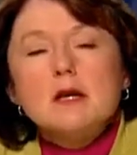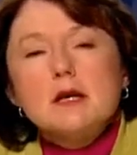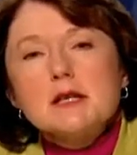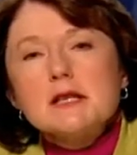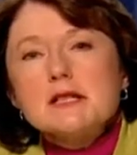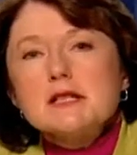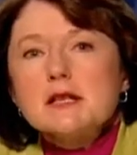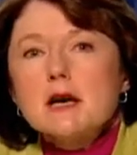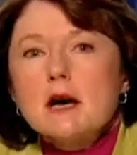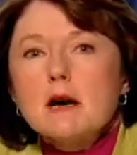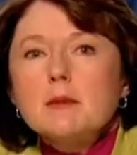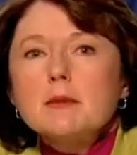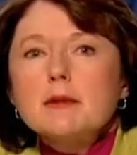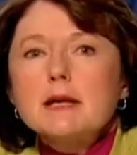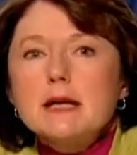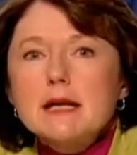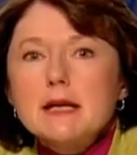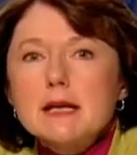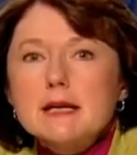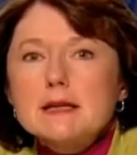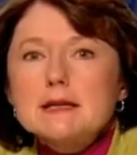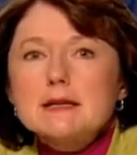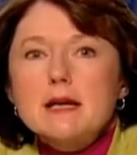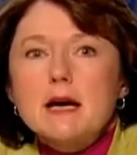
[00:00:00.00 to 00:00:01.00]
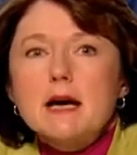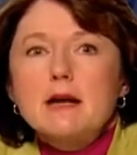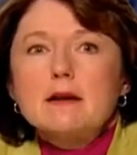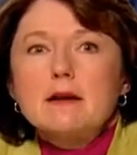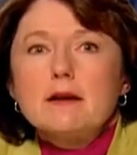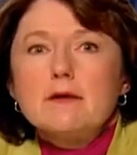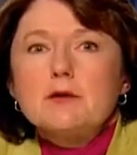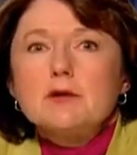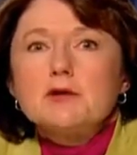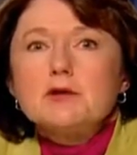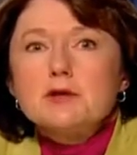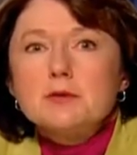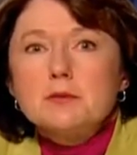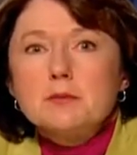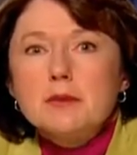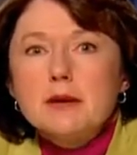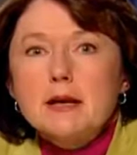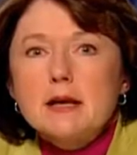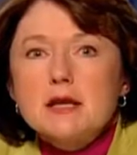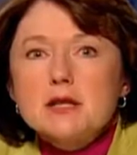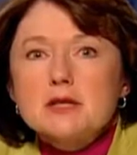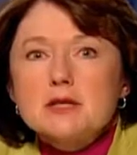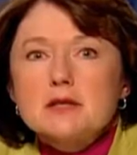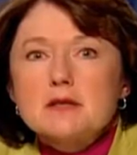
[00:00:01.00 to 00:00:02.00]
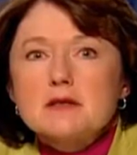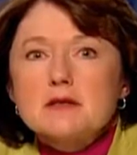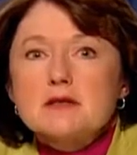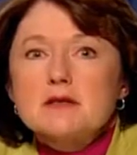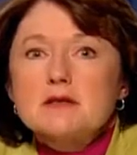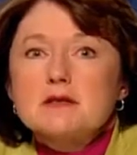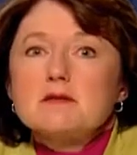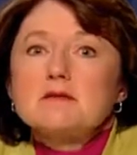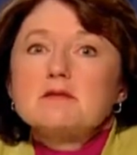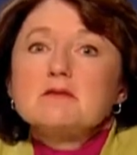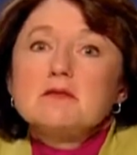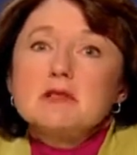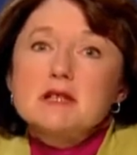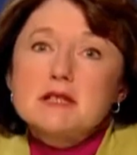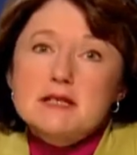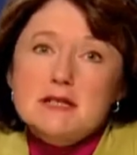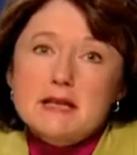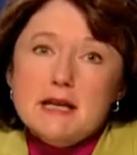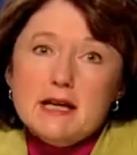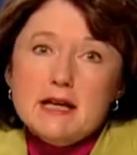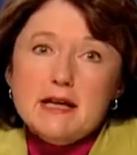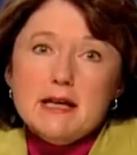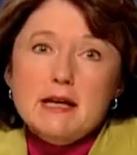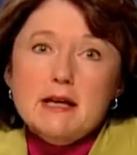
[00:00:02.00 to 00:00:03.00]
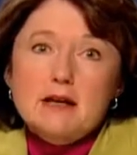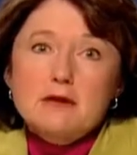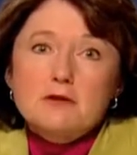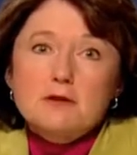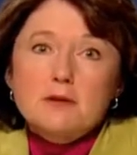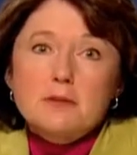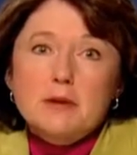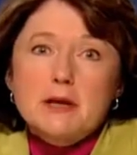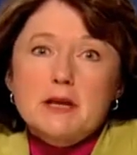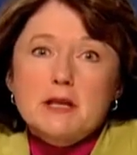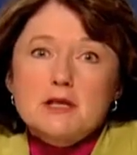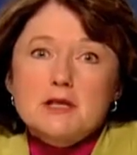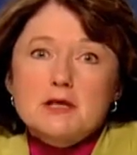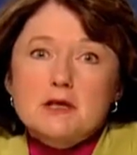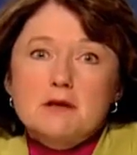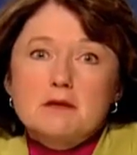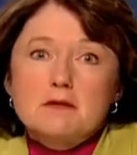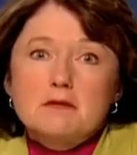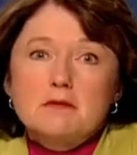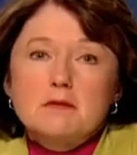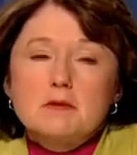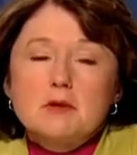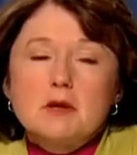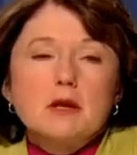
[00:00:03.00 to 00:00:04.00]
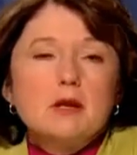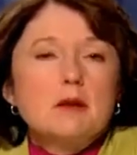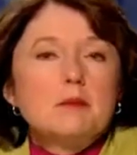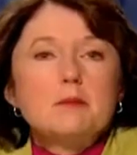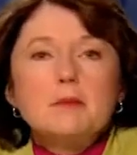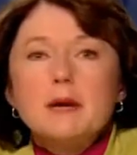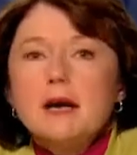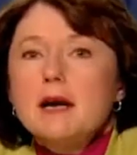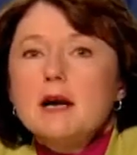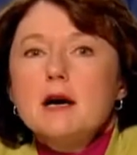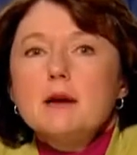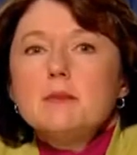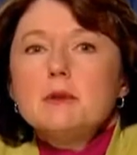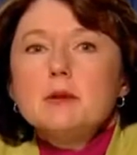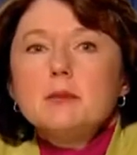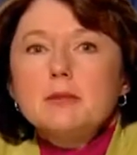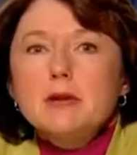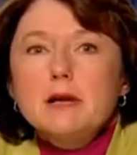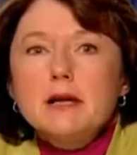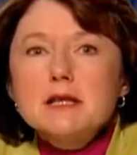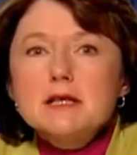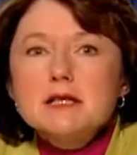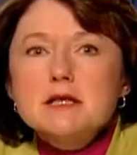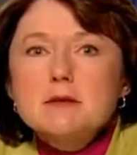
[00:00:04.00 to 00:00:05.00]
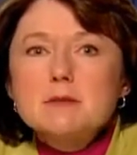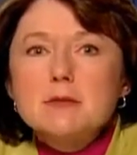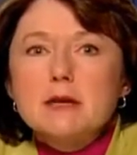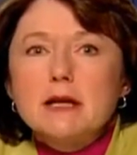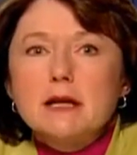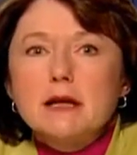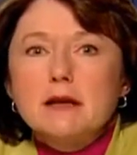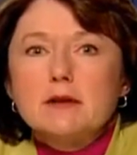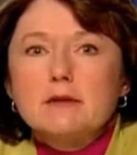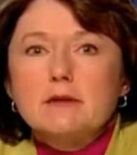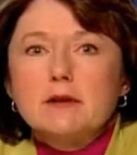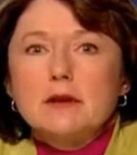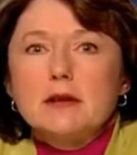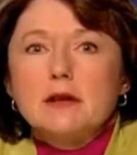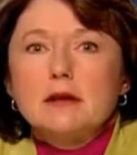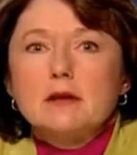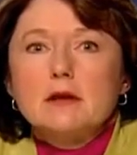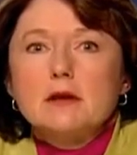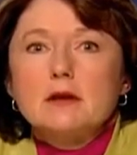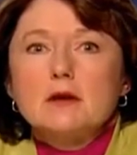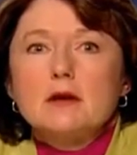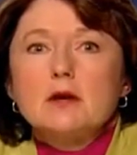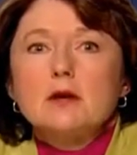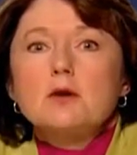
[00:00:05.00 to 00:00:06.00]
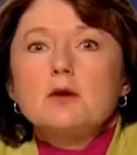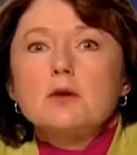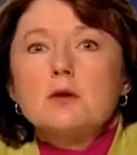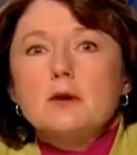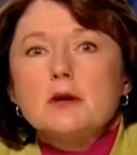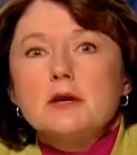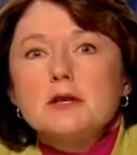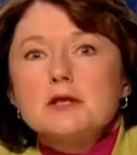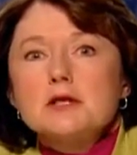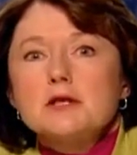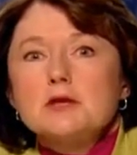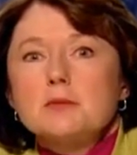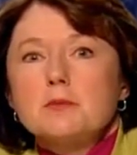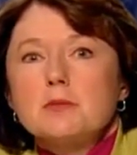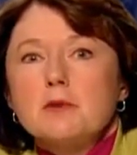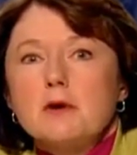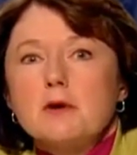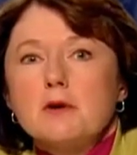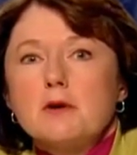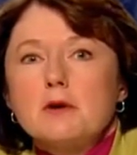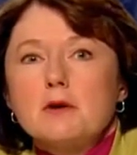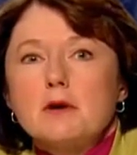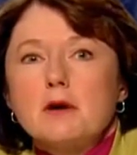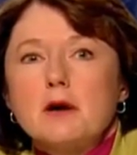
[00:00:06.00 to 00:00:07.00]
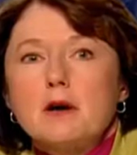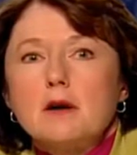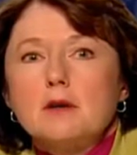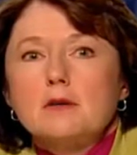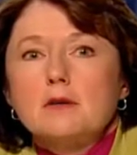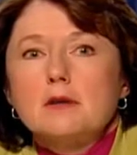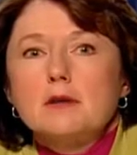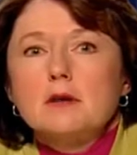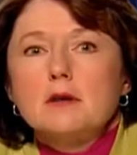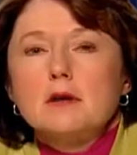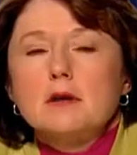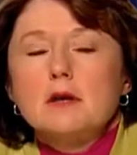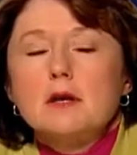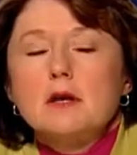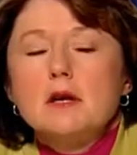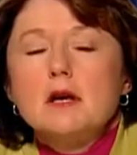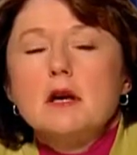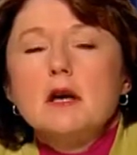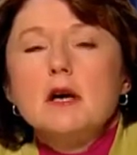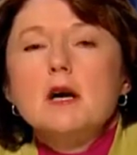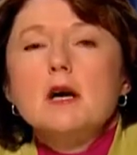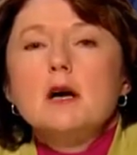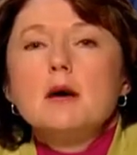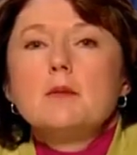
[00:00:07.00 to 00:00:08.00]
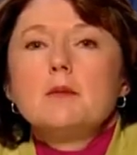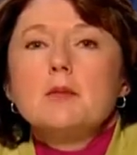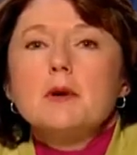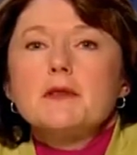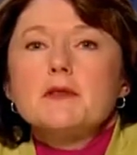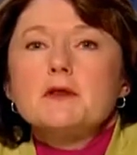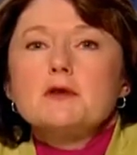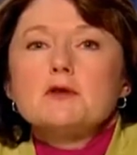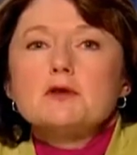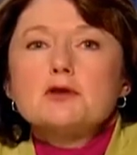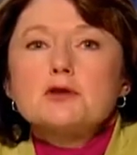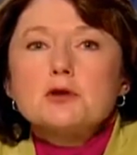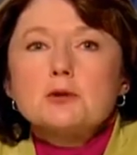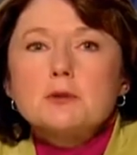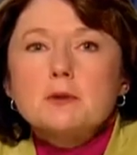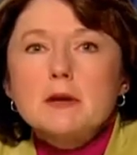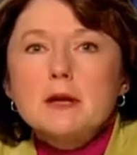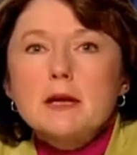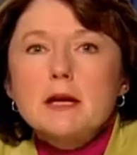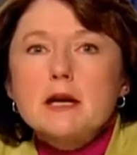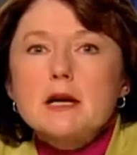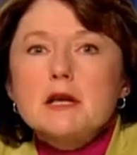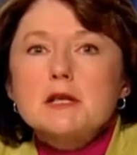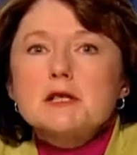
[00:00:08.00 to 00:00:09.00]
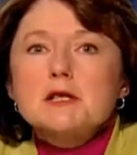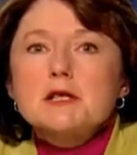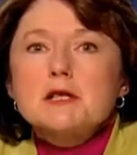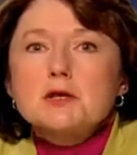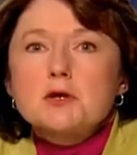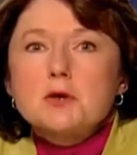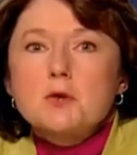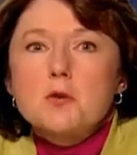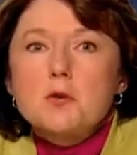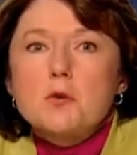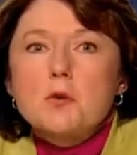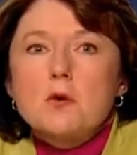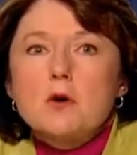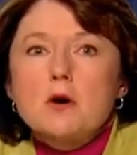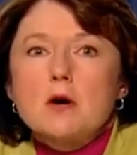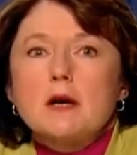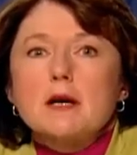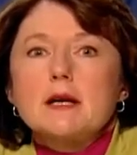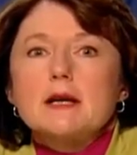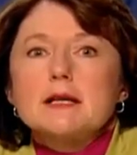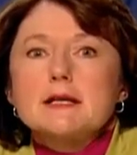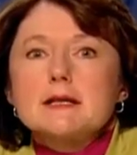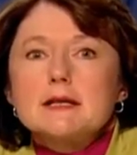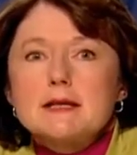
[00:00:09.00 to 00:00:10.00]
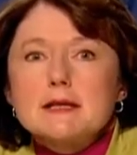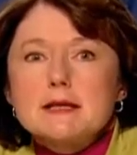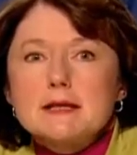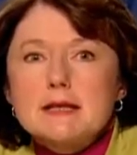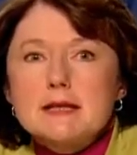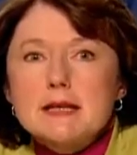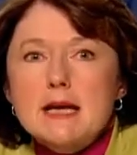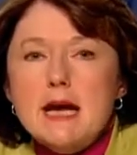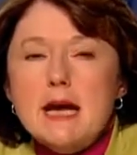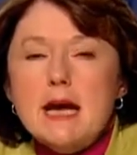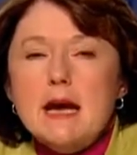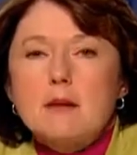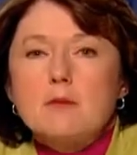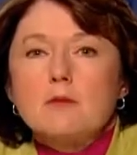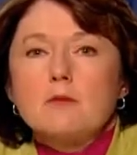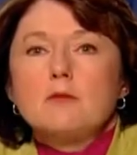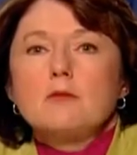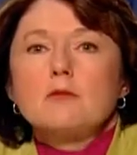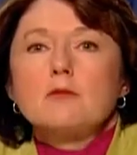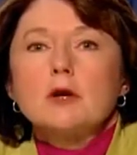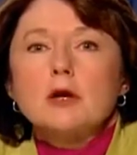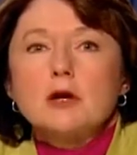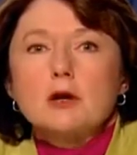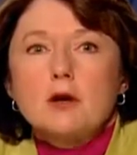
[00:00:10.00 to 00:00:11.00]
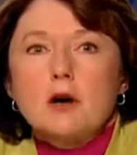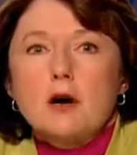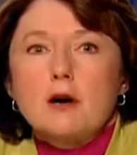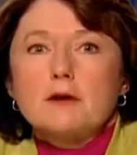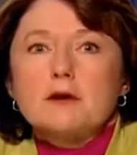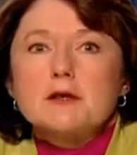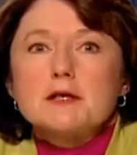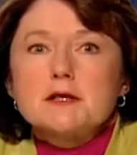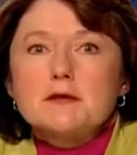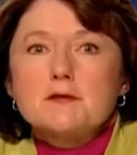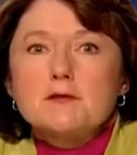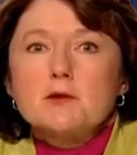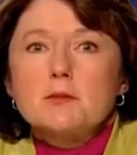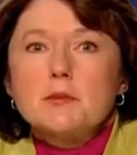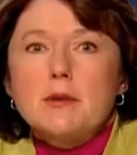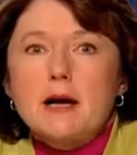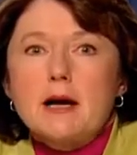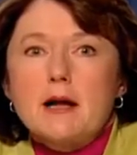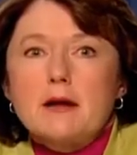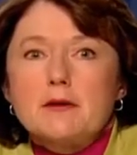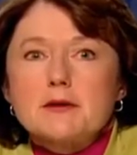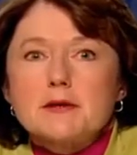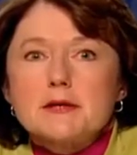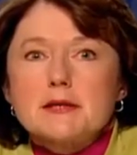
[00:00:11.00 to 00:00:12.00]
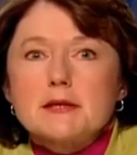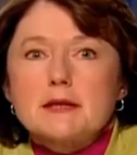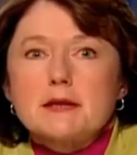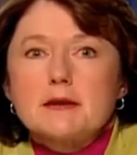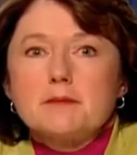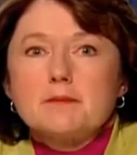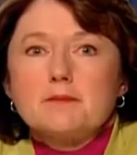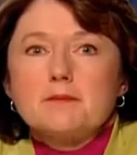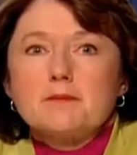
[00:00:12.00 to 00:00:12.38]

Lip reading: Some ESI level 2 patients, the psychiatric patient, may not be placed immediately according to your protocol, but their triage score is the same regardless of your policy.